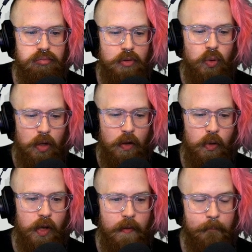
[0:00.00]
Cool.
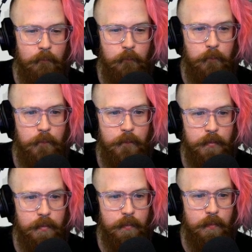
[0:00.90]
Okay.
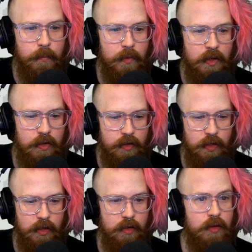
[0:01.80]
I
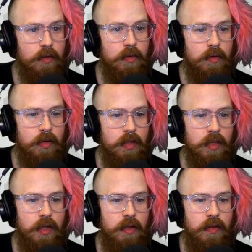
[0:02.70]
think
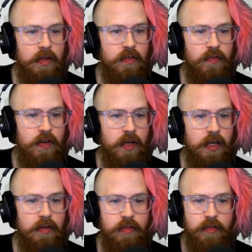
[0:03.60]
that's
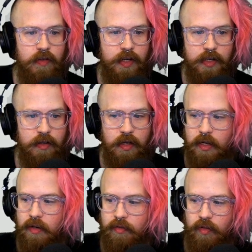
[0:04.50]
fine for fighting and
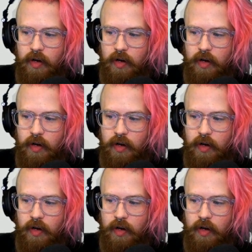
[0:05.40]
dying for